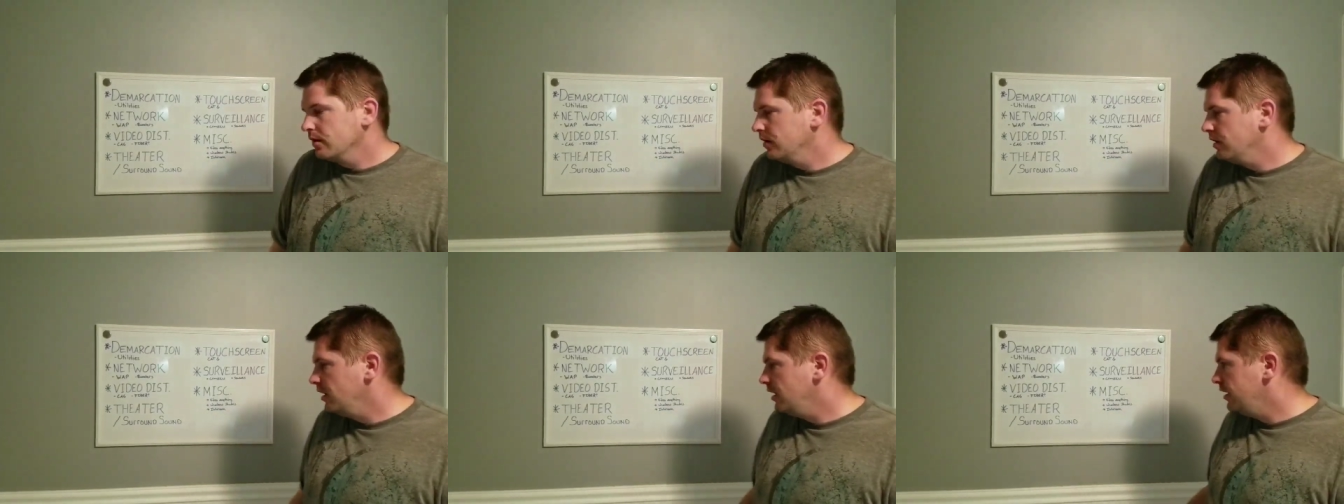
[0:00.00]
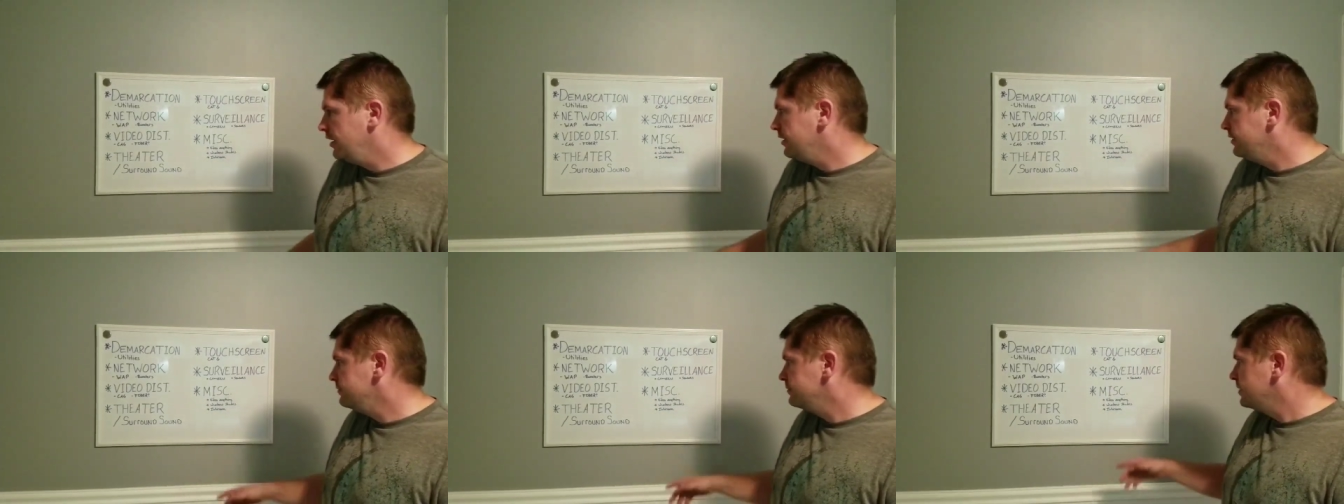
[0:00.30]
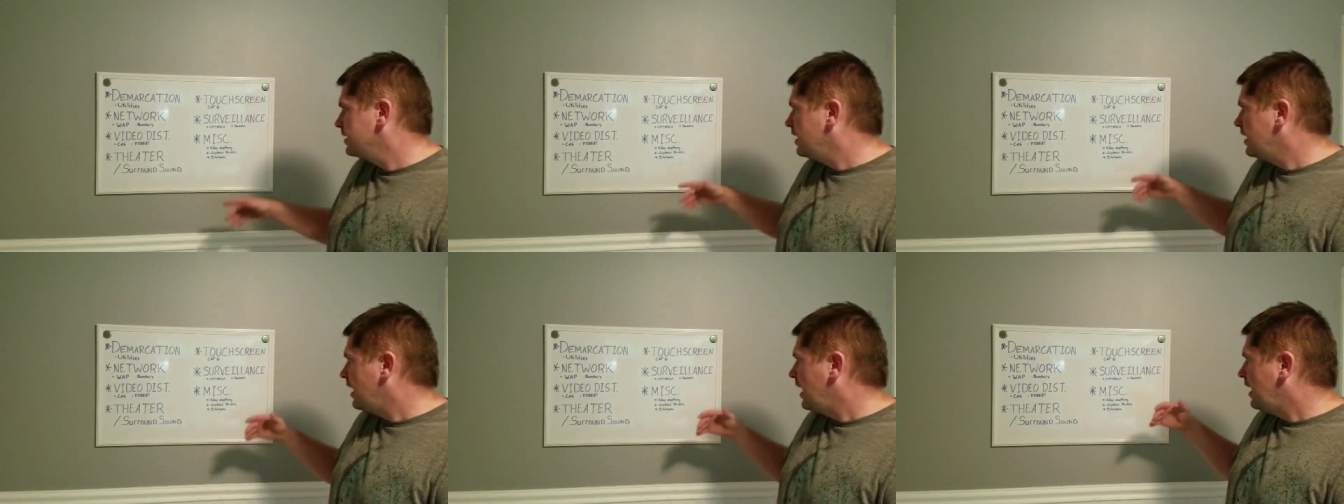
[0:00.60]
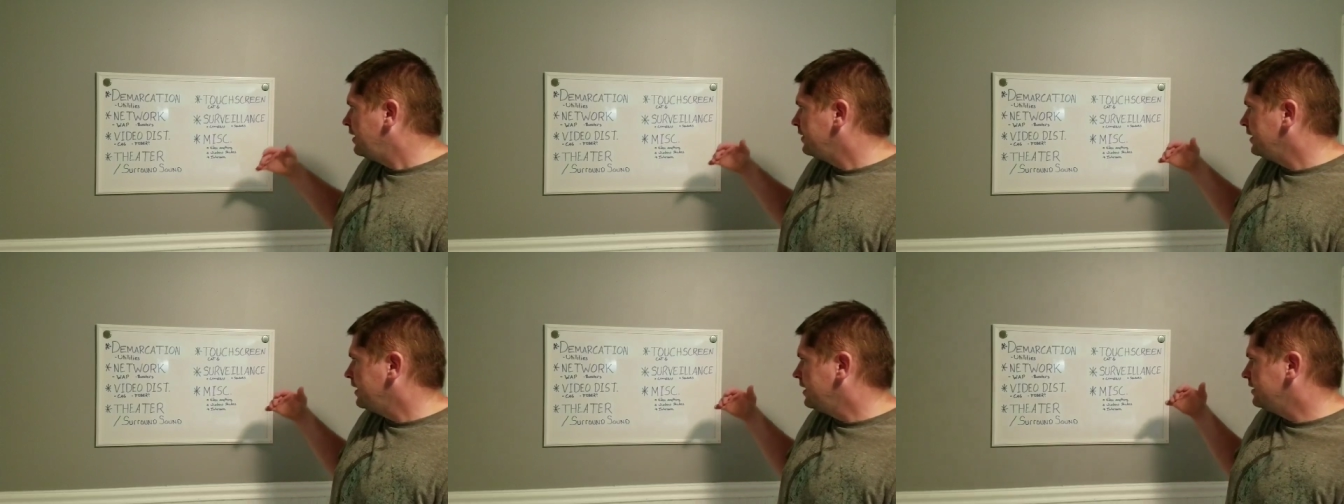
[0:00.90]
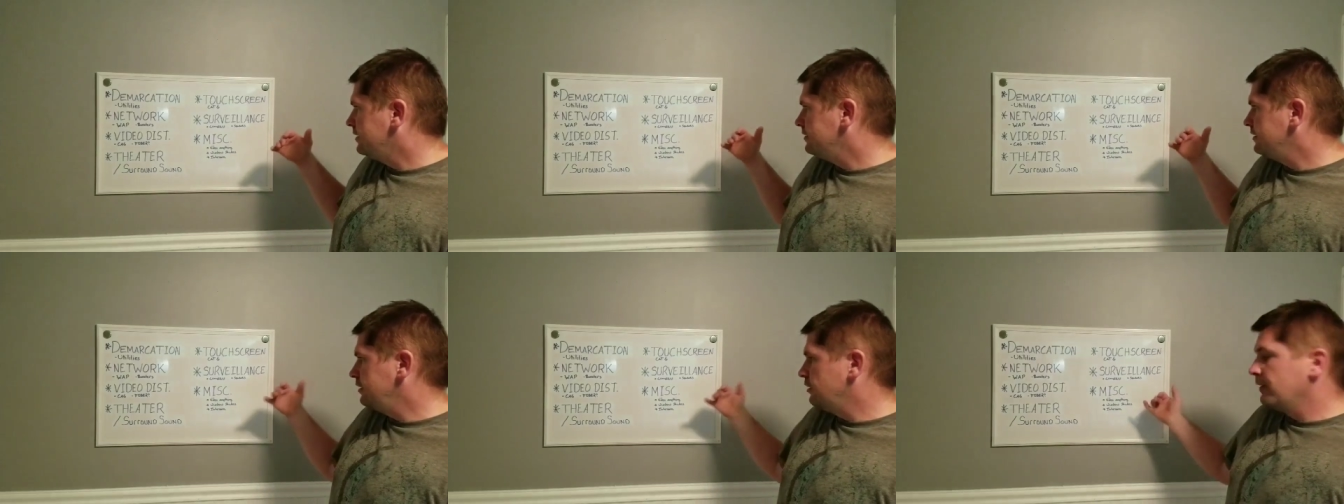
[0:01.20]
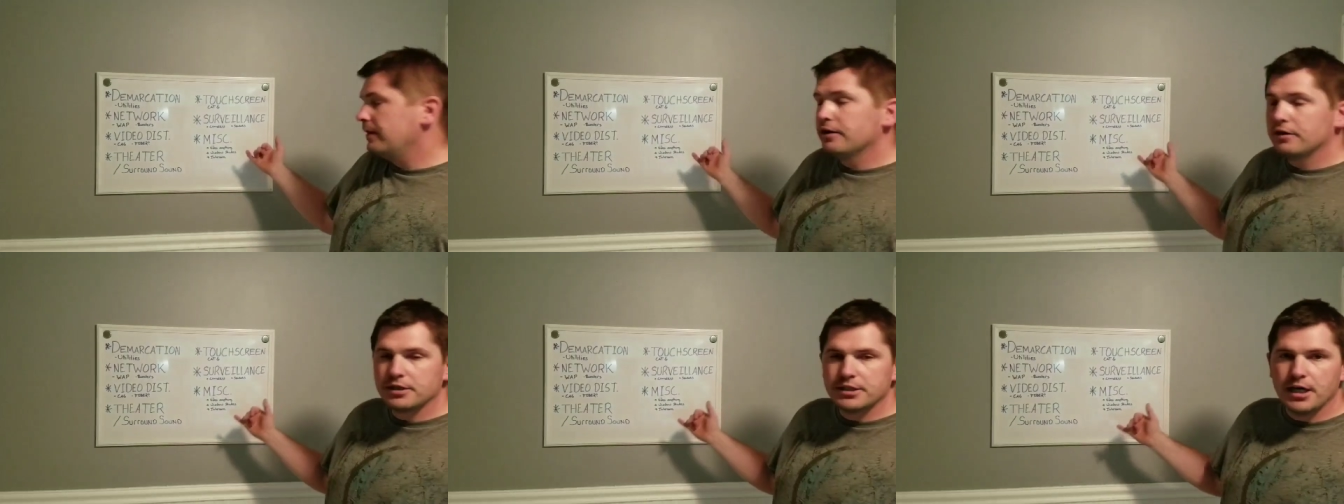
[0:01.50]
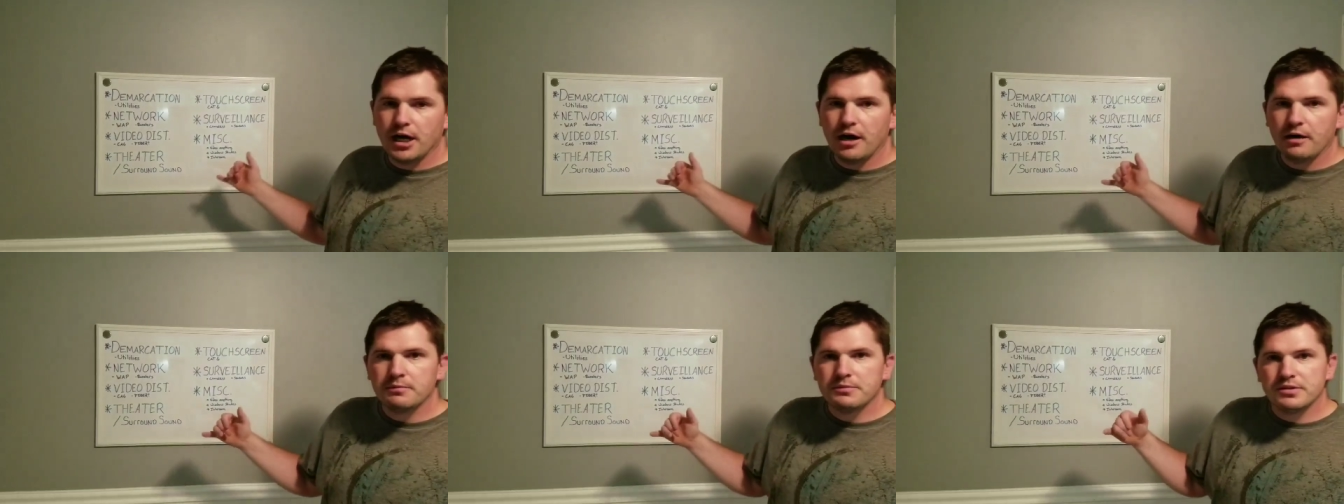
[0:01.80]
Um, and then, you know,
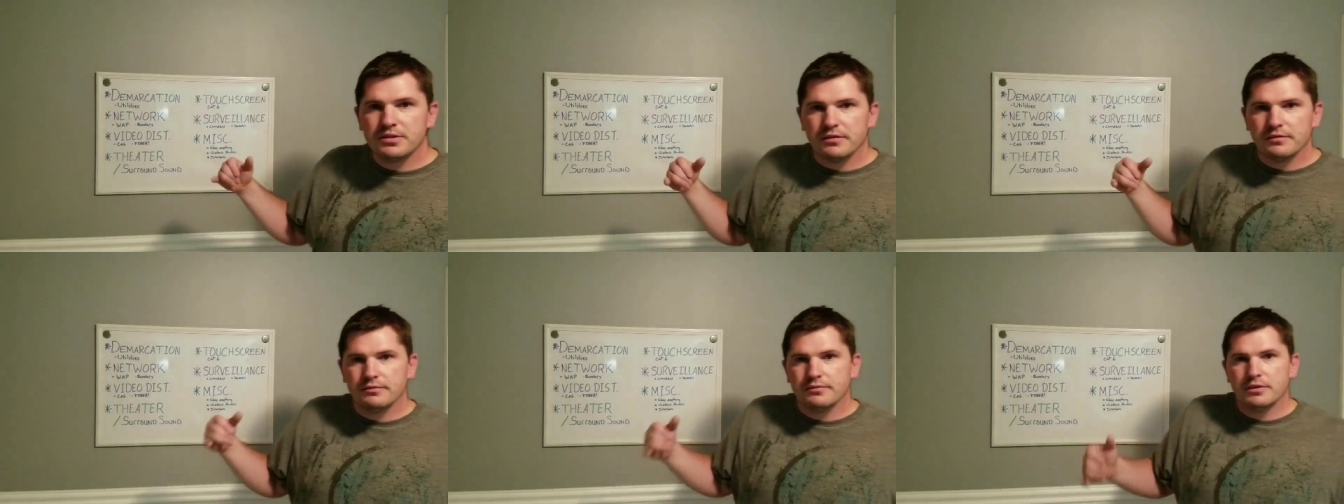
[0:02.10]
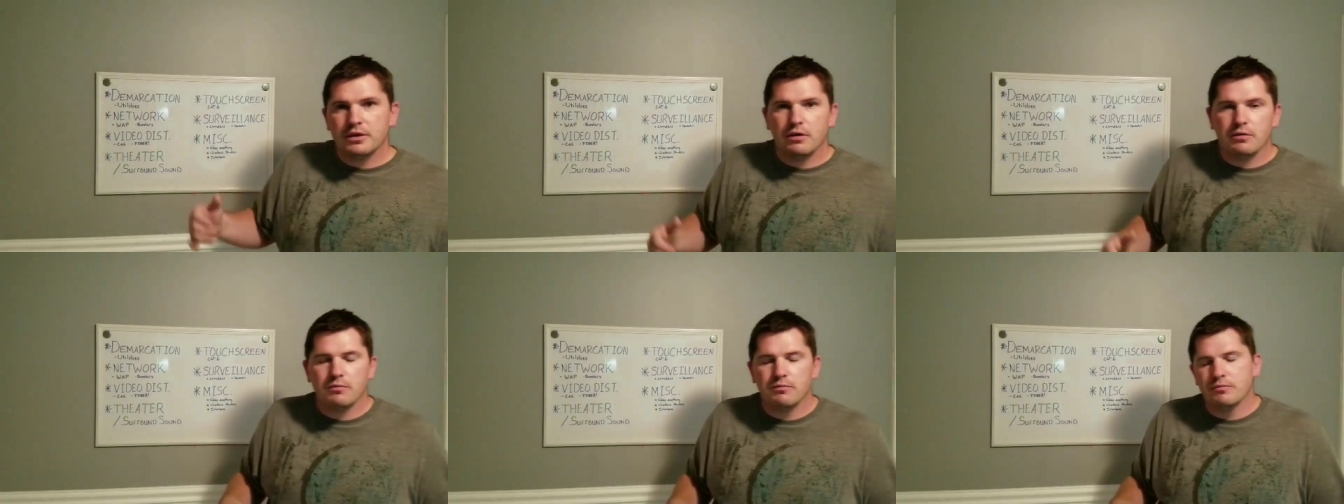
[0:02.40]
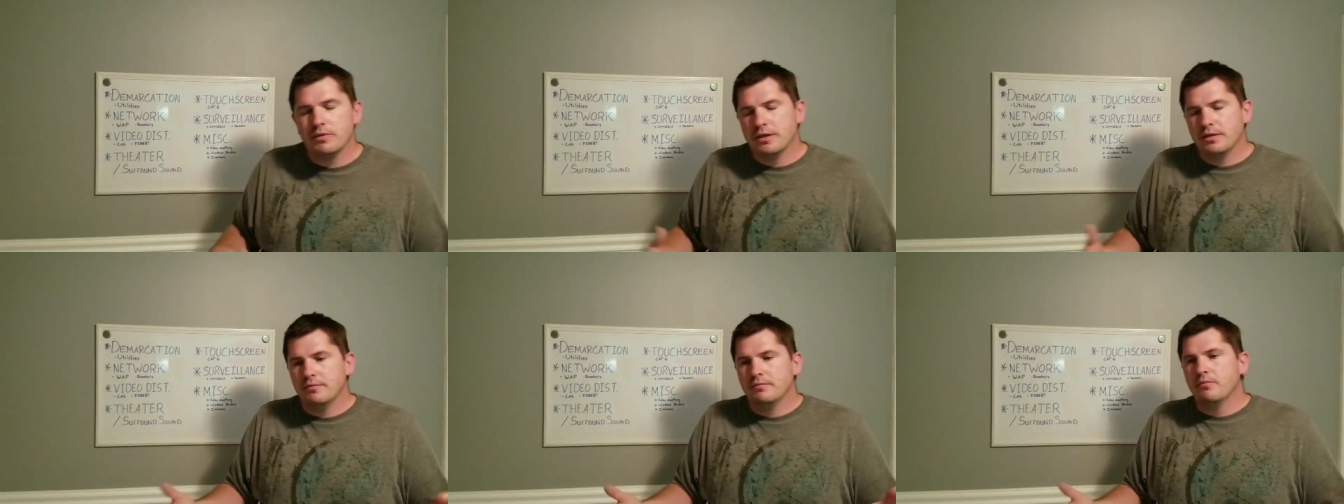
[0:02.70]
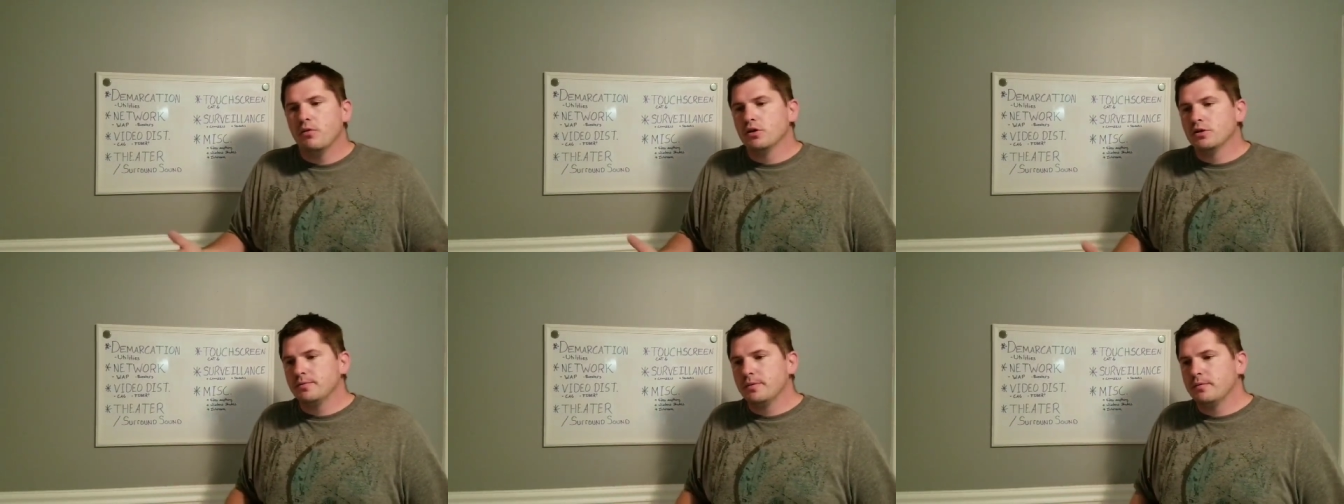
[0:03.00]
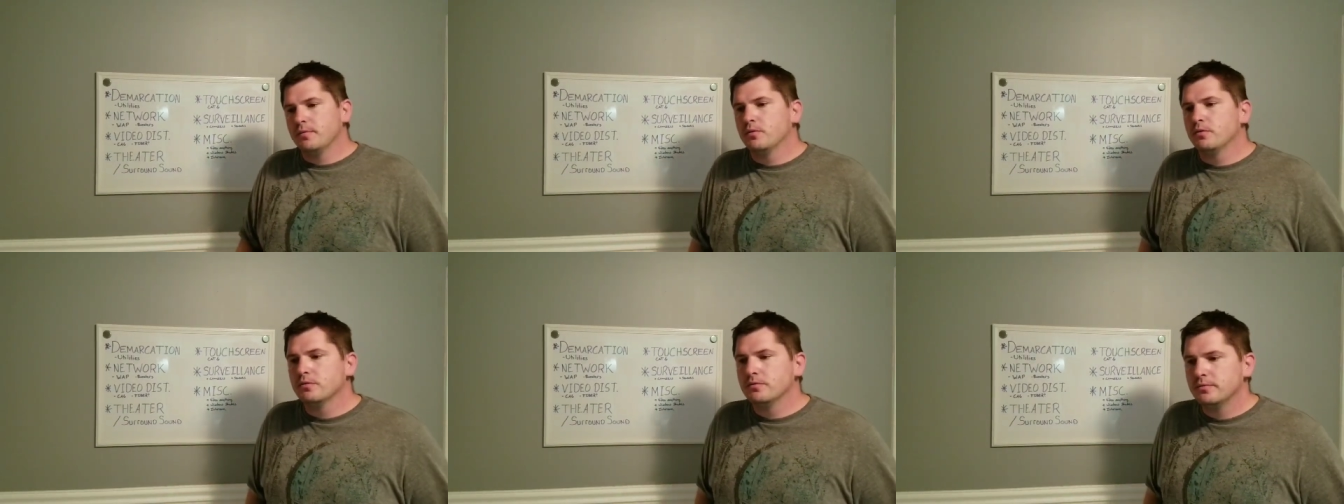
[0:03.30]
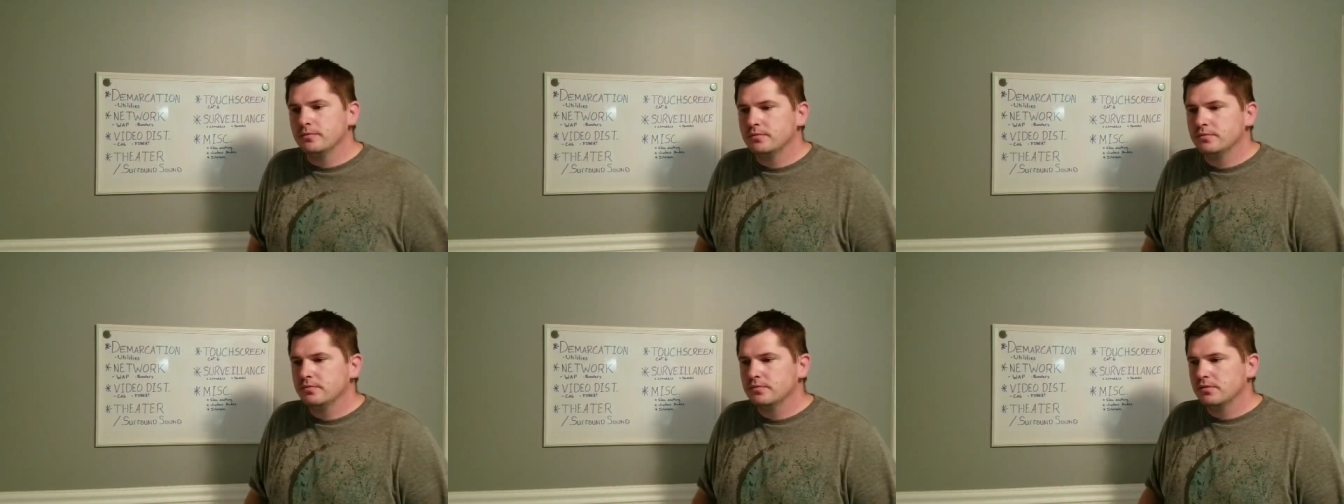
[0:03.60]
intercoms, it, you know, most people,